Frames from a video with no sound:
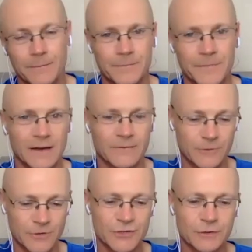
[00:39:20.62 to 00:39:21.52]
yeah for
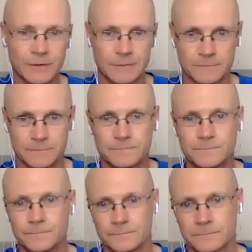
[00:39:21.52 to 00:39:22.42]
sure
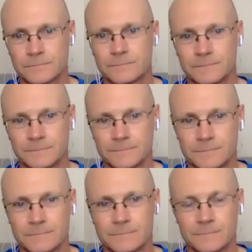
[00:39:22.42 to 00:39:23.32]

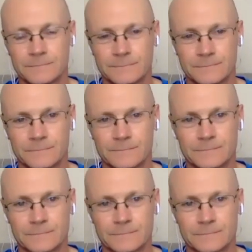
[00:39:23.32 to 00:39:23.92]
right so